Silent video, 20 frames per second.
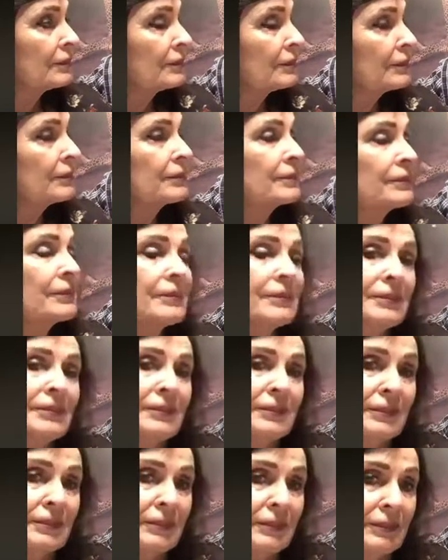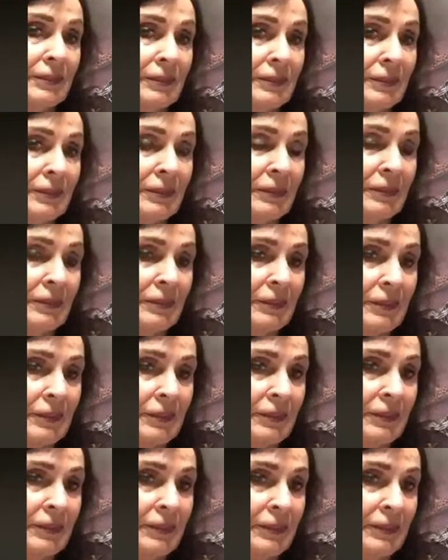
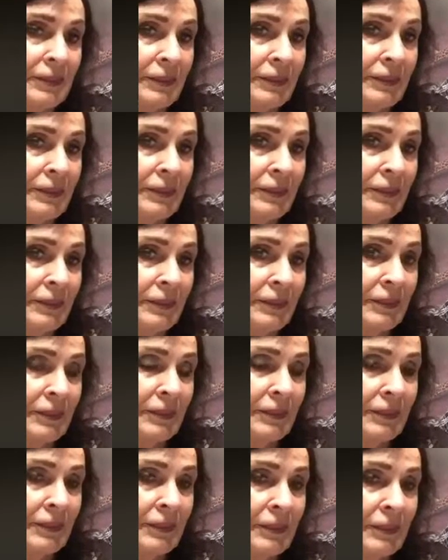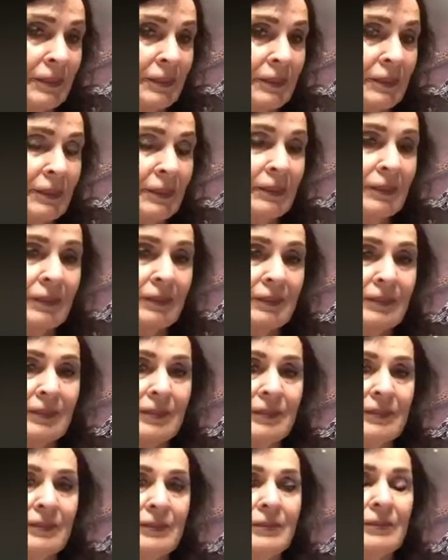
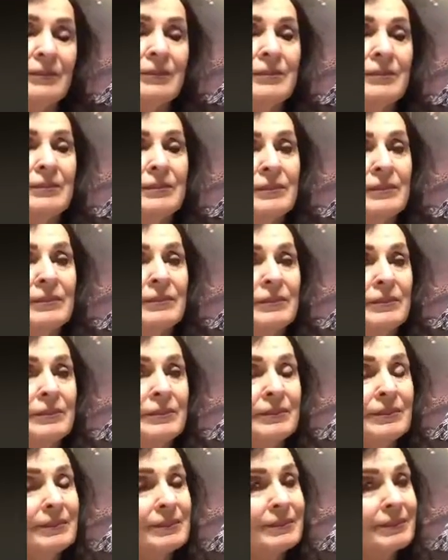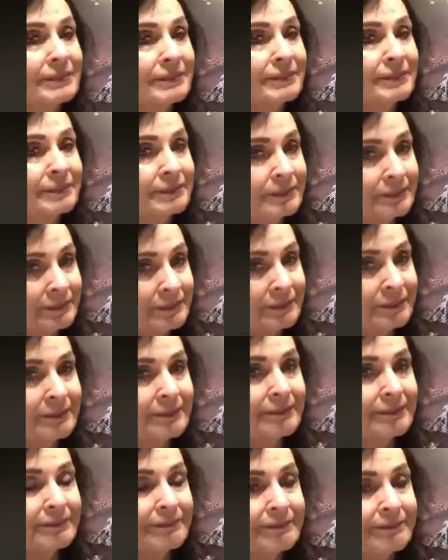
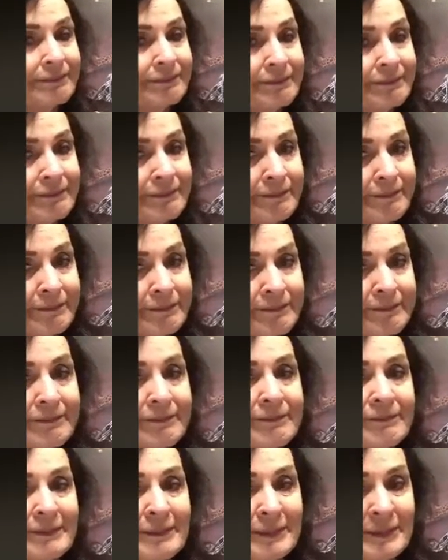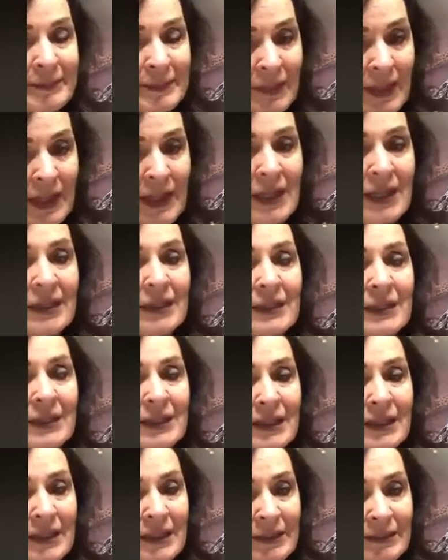
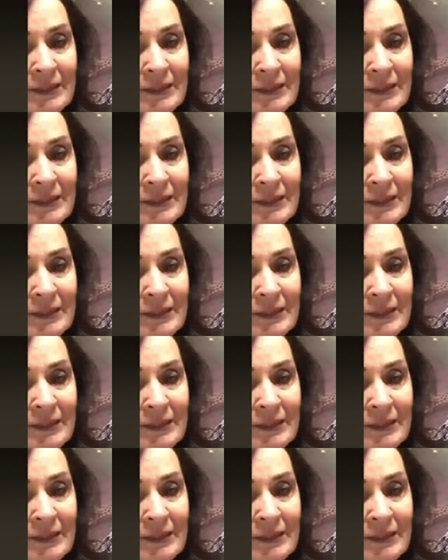The person shown says nothing.